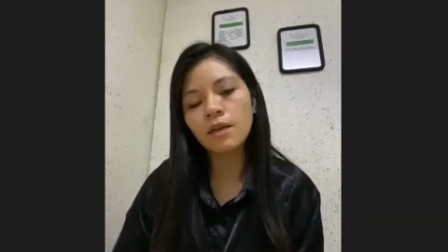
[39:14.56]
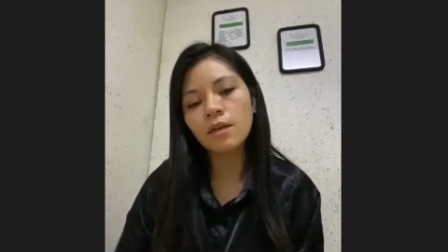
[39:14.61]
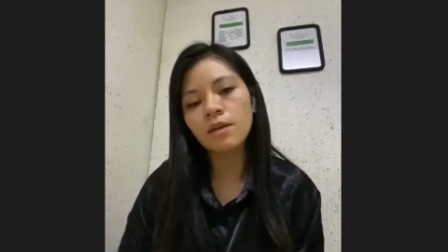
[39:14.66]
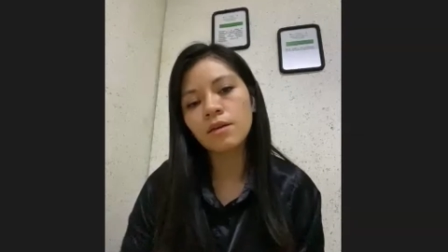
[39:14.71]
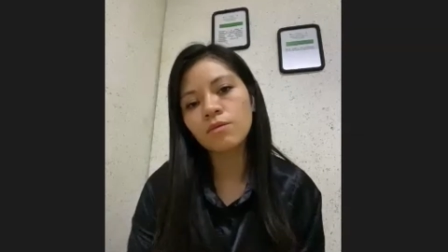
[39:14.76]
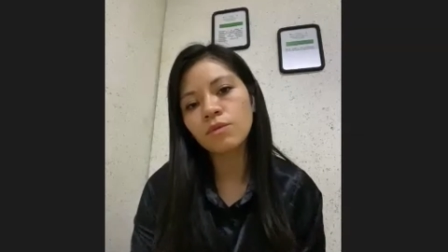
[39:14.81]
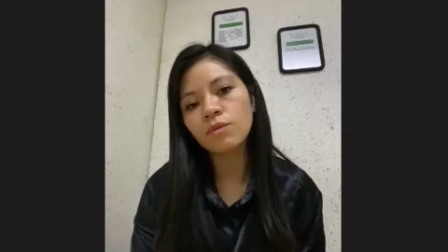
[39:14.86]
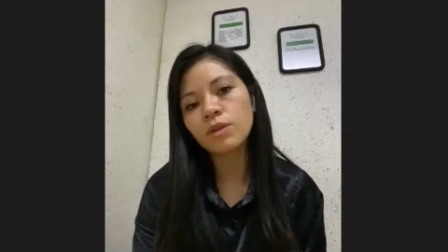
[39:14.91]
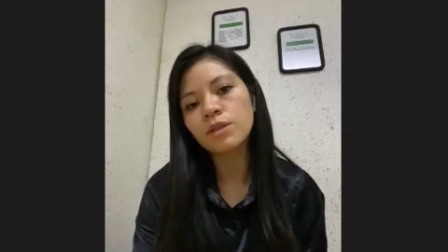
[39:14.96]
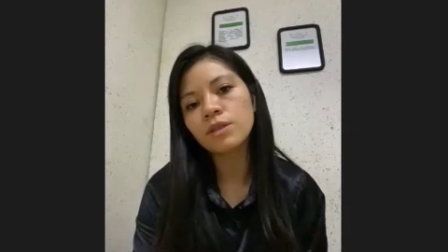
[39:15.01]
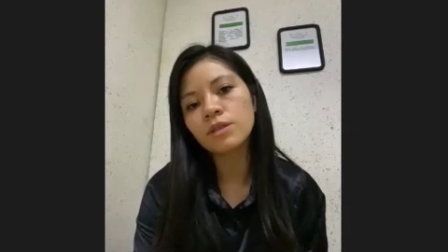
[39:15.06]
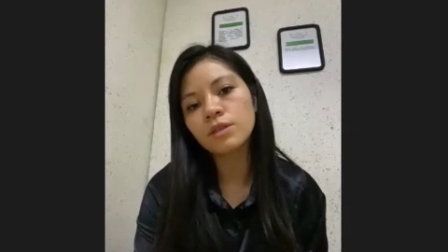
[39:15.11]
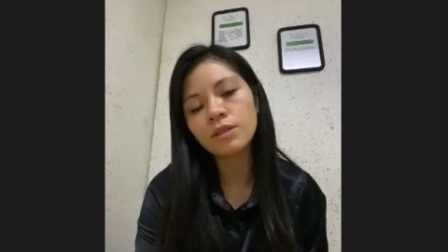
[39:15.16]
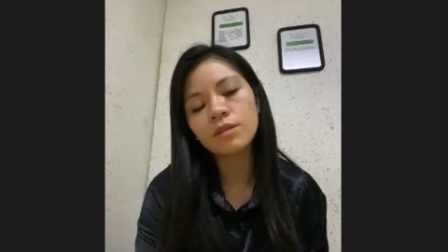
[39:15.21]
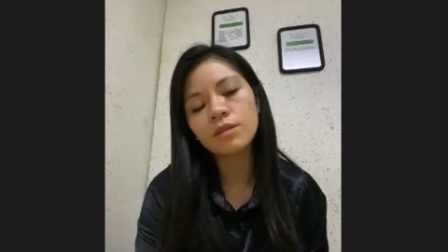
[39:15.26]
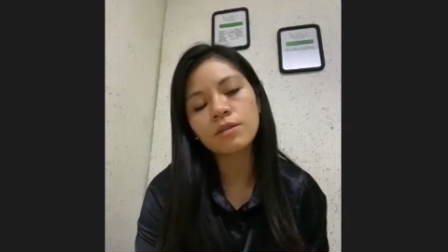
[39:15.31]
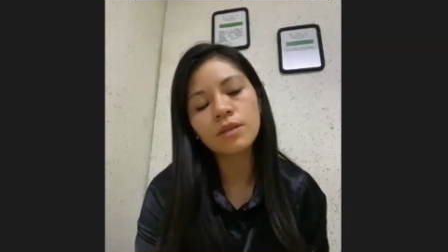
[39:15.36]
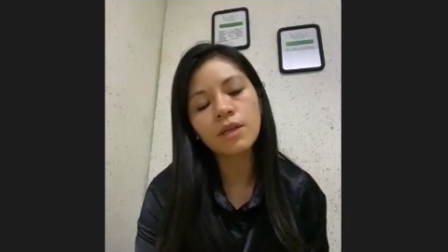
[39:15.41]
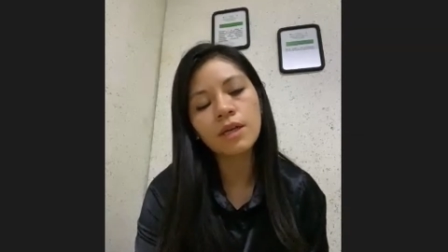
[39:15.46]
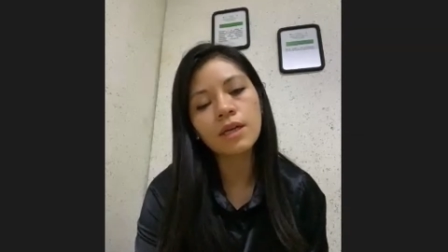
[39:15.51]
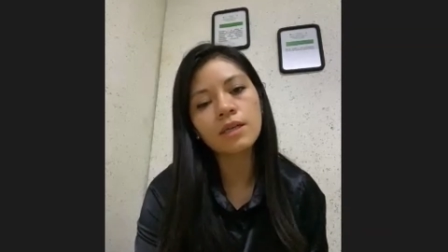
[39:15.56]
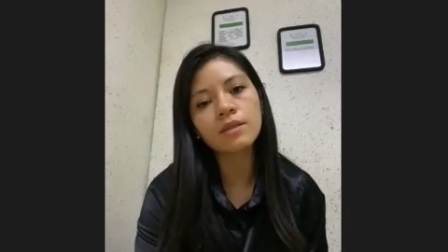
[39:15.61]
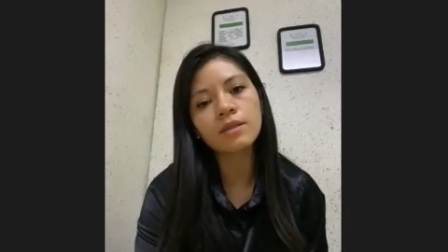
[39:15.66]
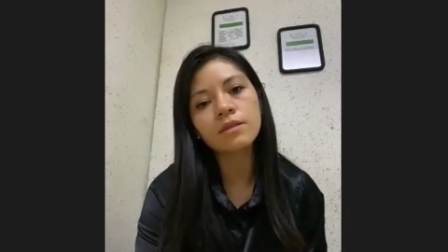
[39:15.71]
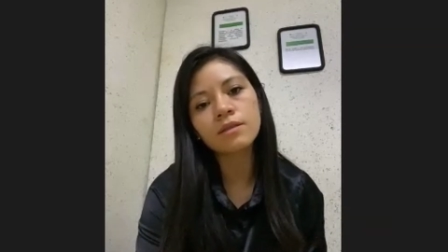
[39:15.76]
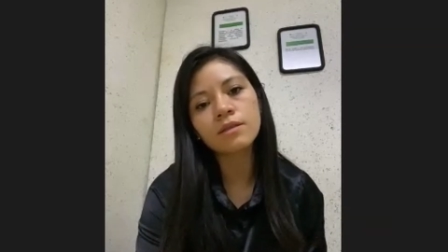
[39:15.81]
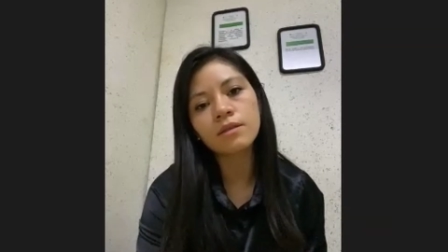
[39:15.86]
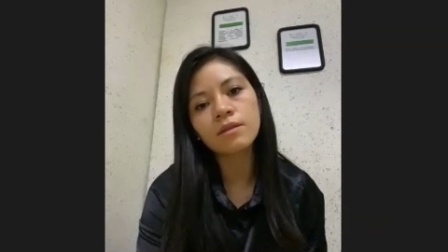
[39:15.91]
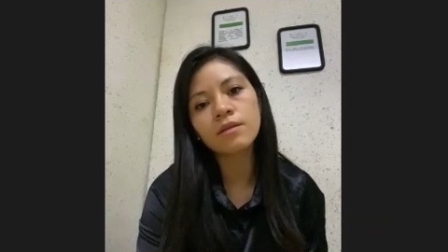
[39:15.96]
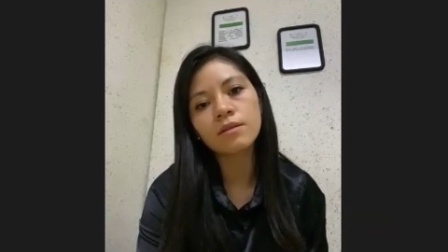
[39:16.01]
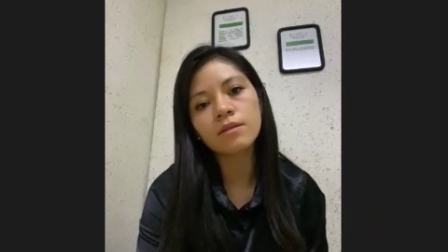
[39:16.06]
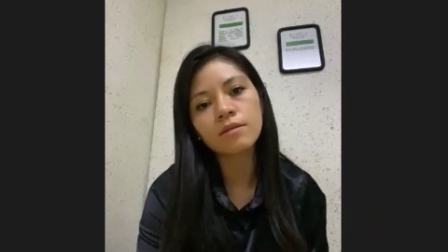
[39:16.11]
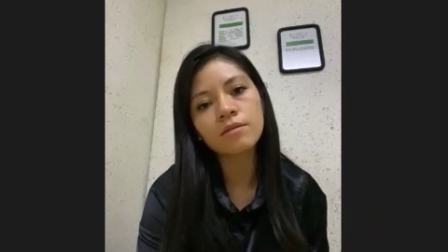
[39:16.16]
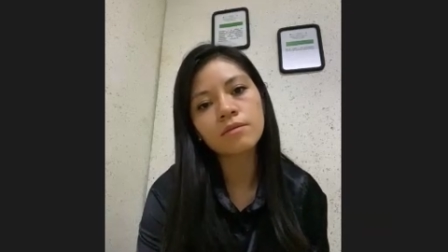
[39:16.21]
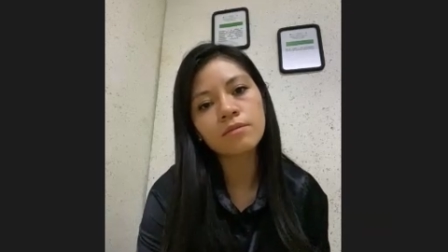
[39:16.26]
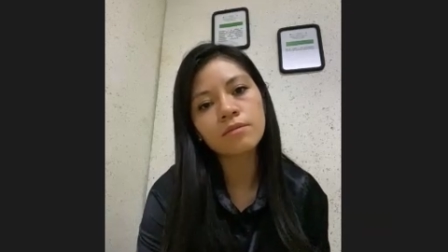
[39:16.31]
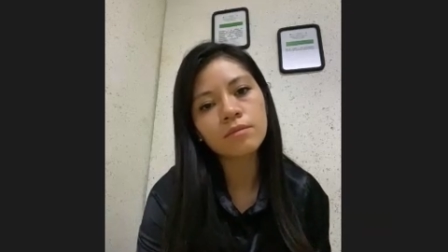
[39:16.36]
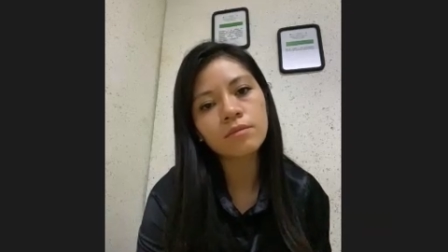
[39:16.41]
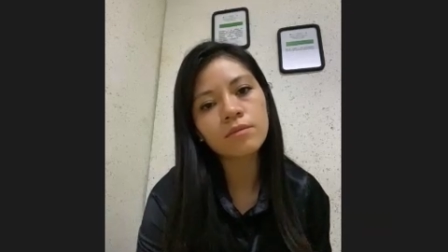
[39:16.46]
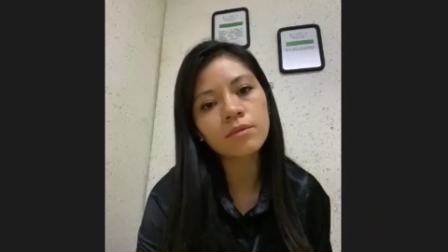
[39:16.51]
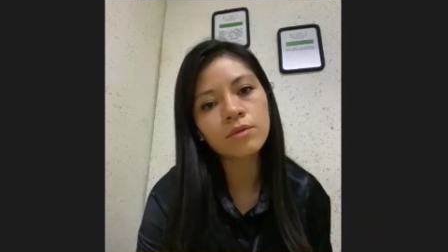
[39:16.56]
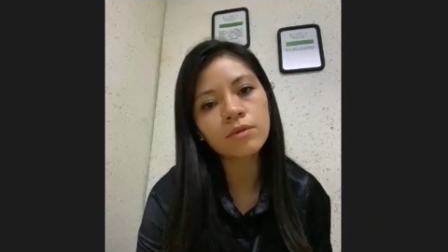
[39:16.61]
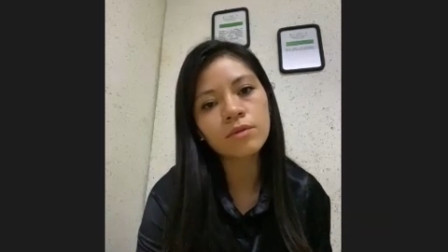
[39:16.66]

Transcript: I wish. Yes, um,